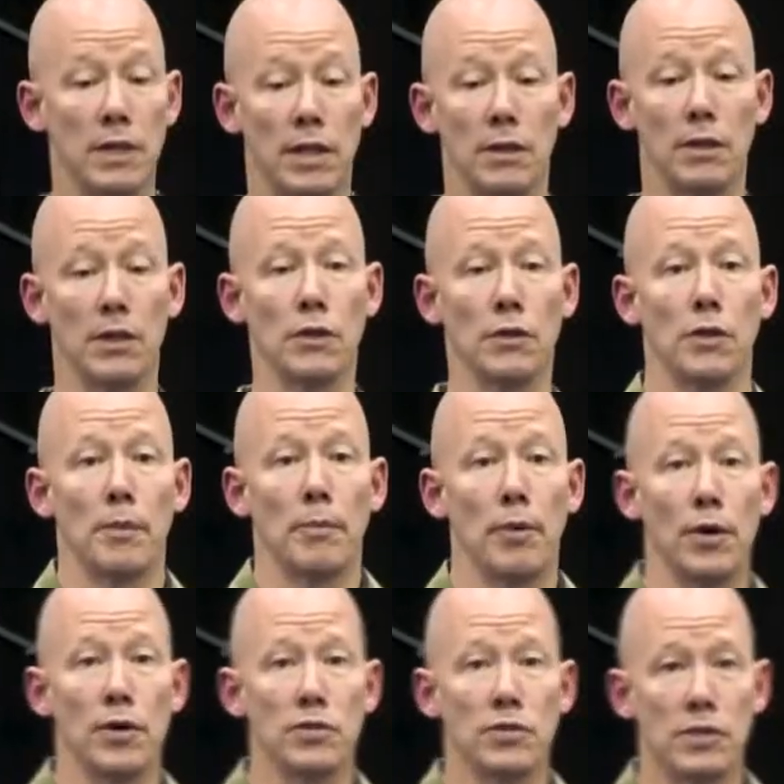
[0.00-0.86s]
you know, you're the
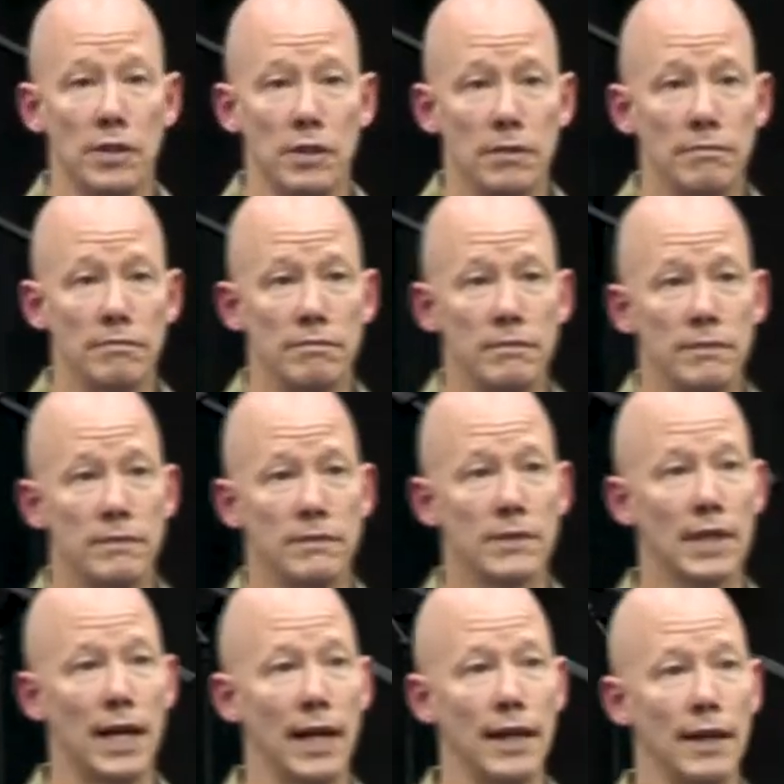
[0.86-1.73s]
person
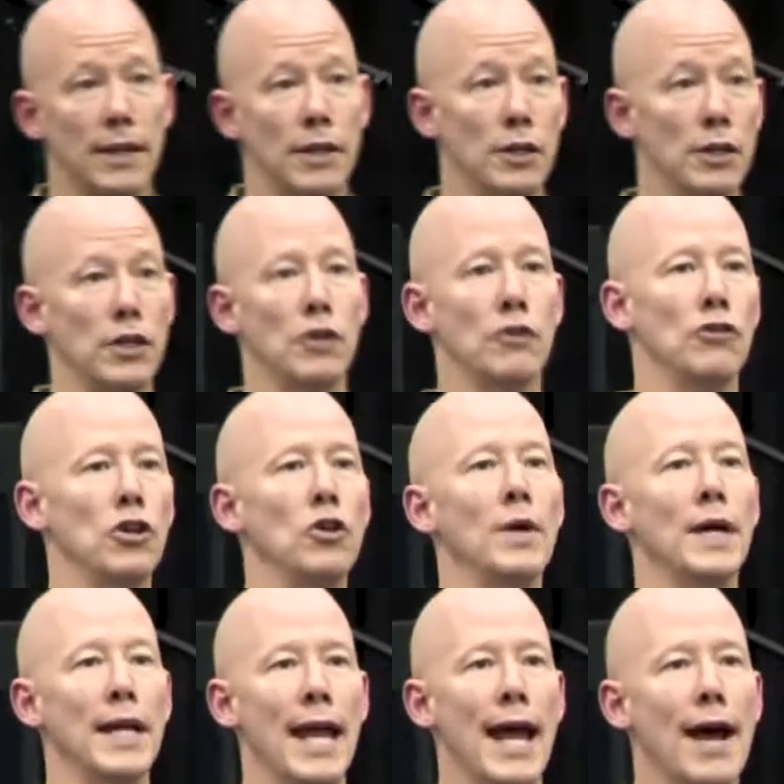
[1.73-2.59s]
kind of, you, you
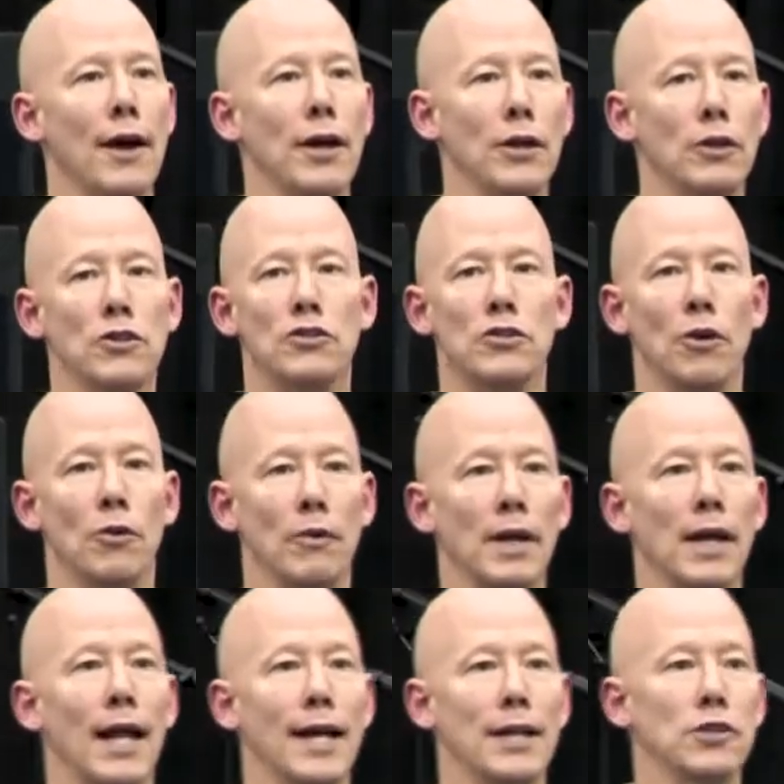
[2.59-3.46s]
do it now, you just
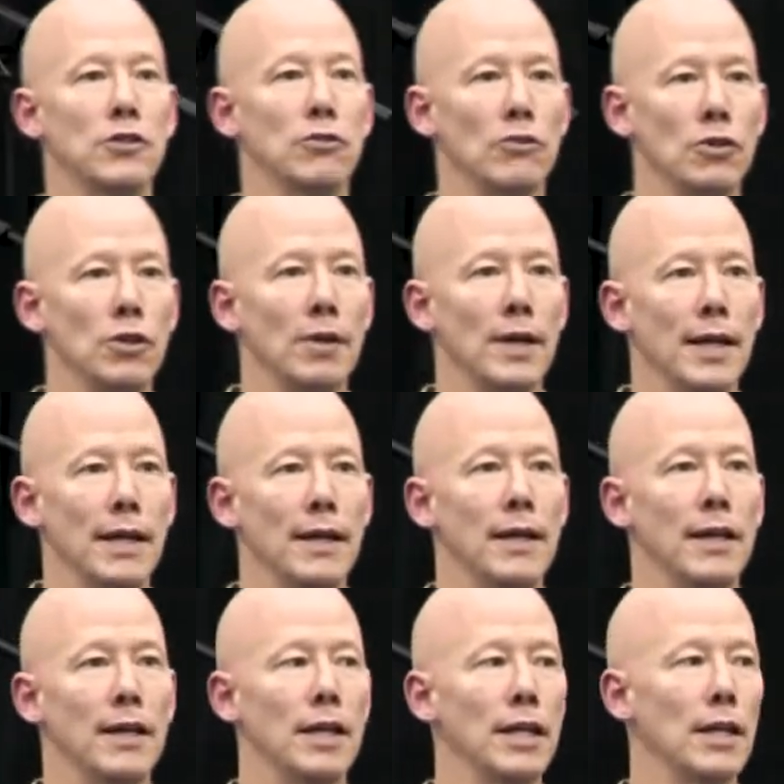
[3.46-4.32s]
don't realize you do
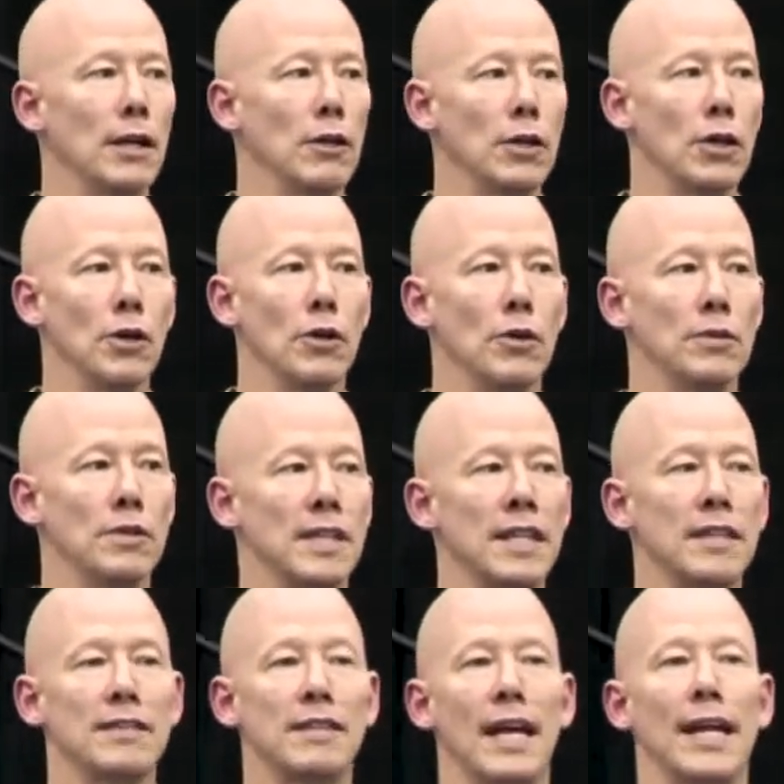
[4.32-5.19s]
it. You know, you're
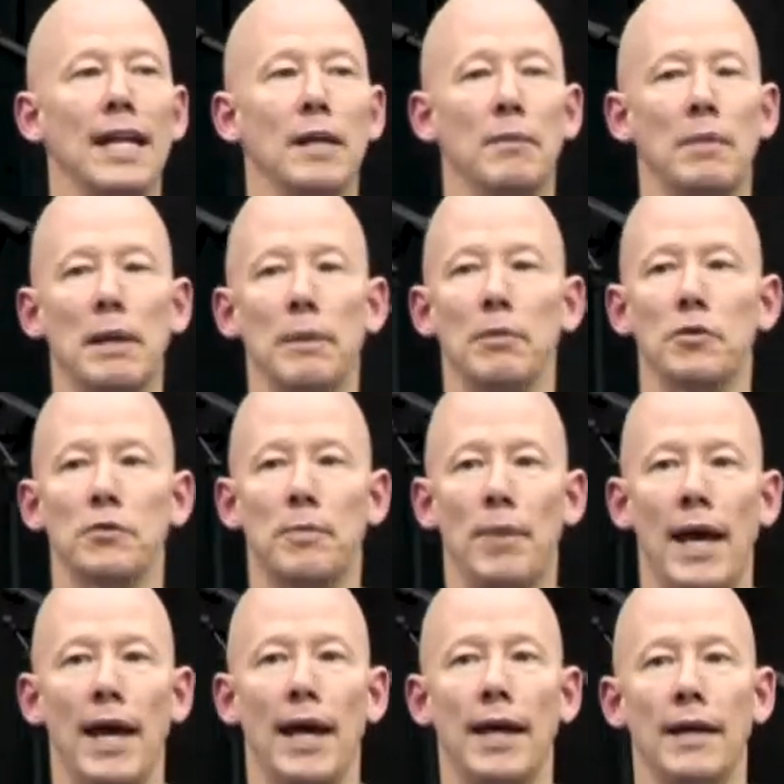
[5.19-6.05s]
dictating people's
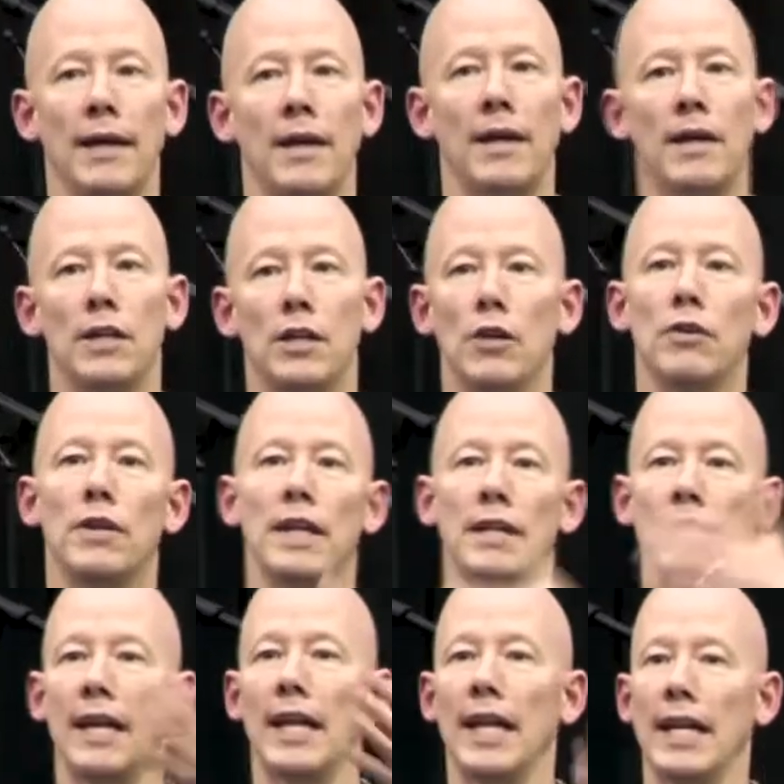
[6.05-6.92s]
pay you're
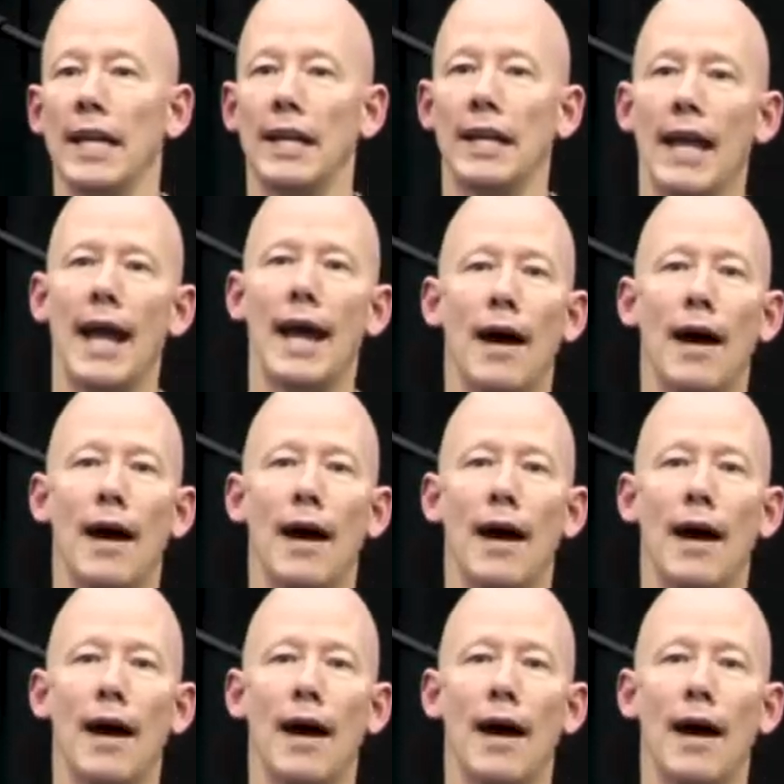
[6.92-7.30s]
dictating it